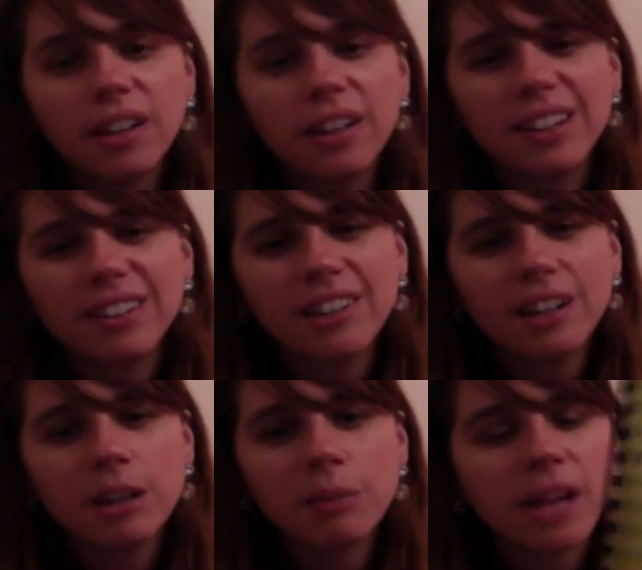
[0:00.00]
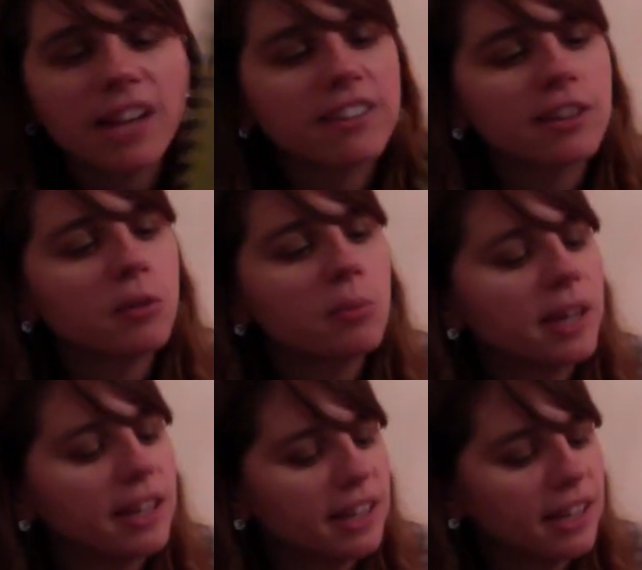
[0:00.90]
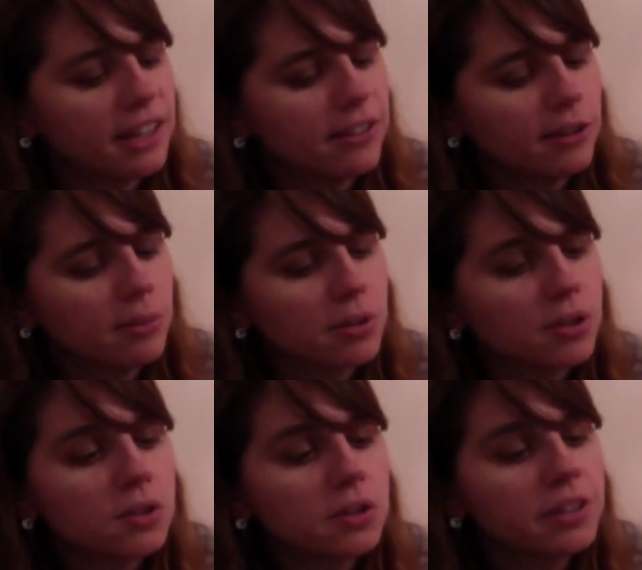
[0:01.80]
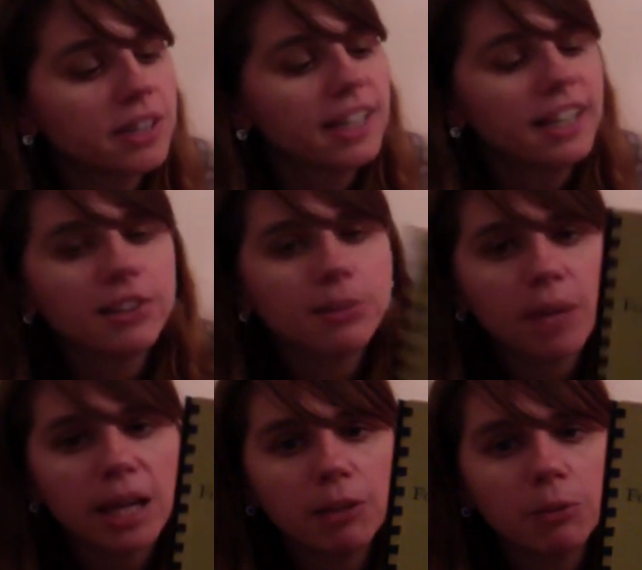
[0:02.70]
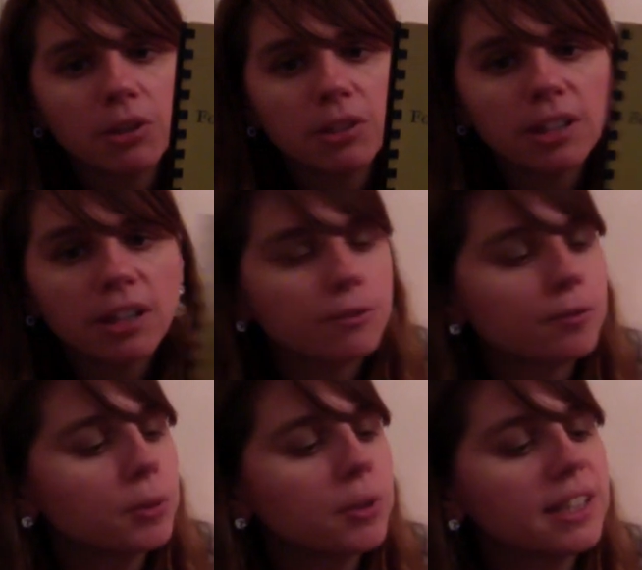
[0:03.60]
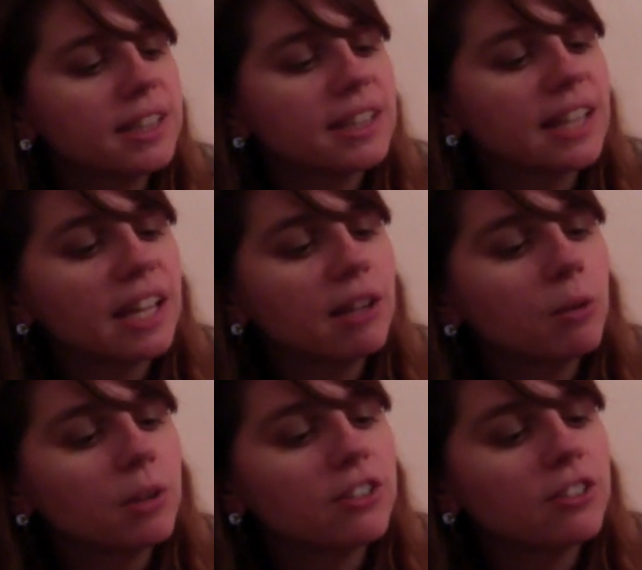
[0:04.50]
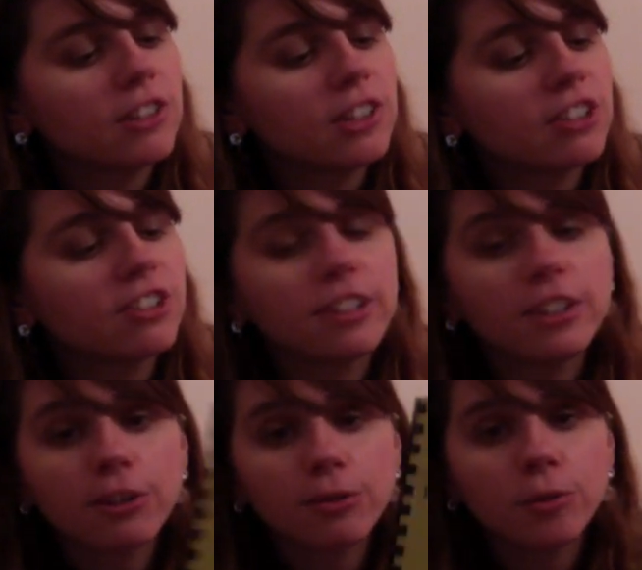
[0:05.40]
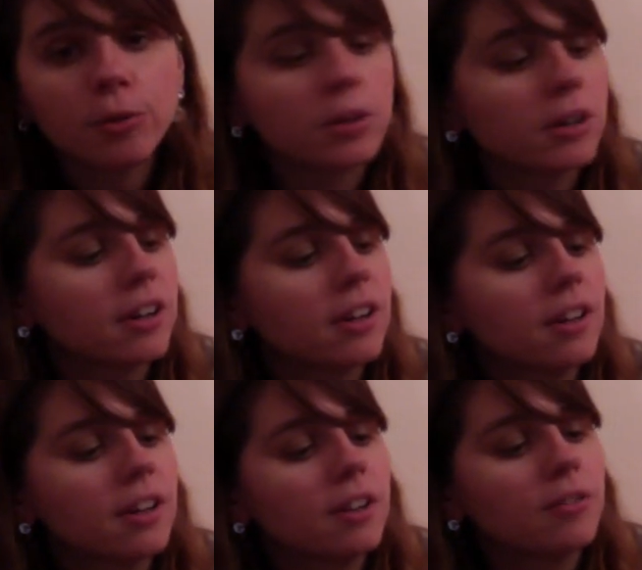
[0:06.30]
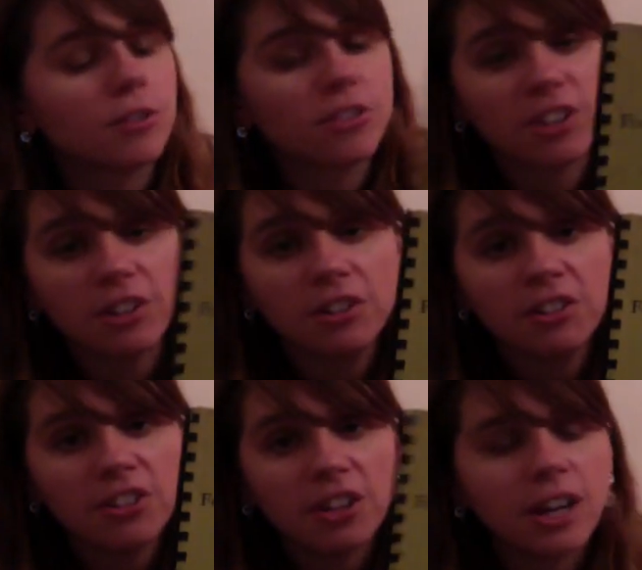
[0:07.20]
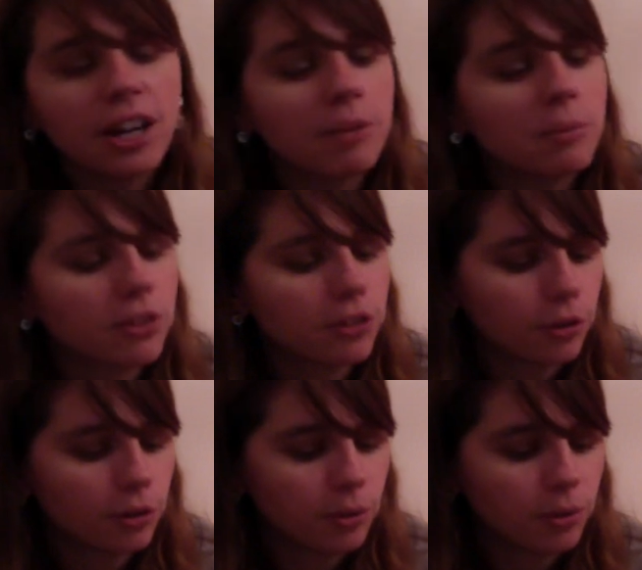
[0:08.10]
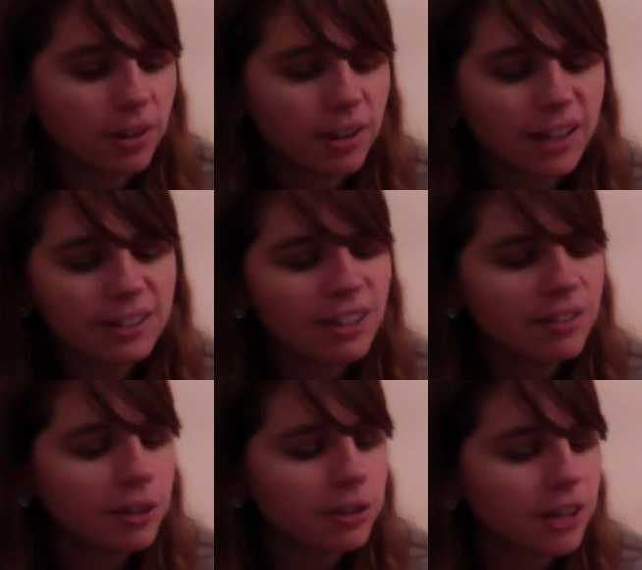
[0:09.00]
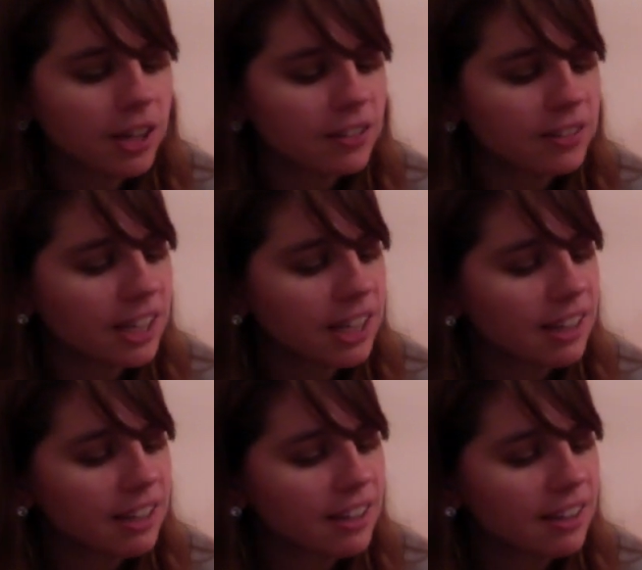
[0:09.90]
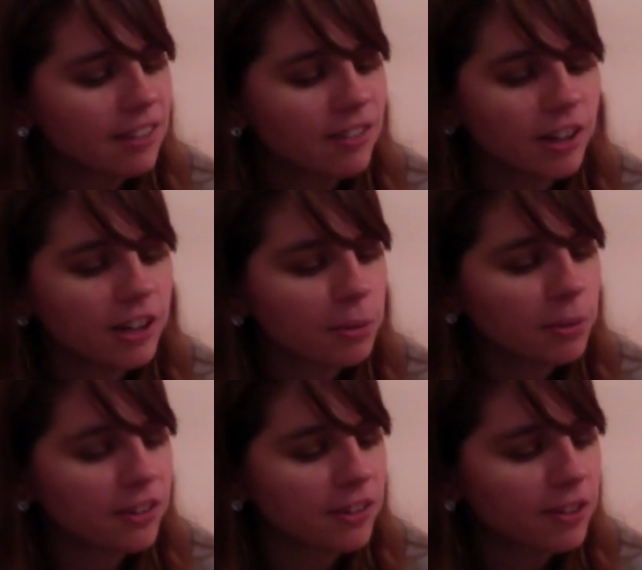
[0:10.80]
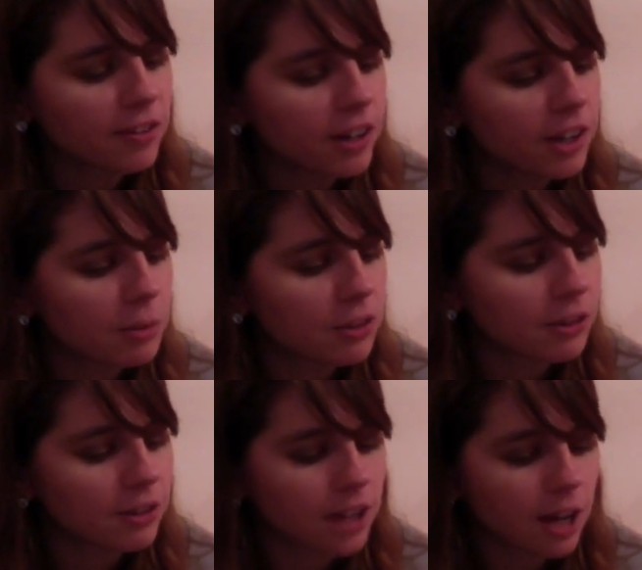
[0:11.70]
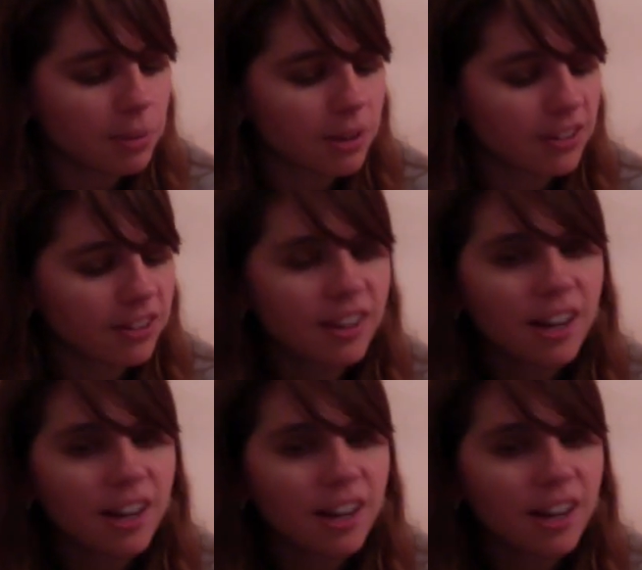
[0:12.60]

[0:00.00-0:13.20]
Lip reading: It's got a plastic comb binding. It's super old. It's a manual of foreign language dictions for singers. So I love those kind of like very specific, very obscure topics.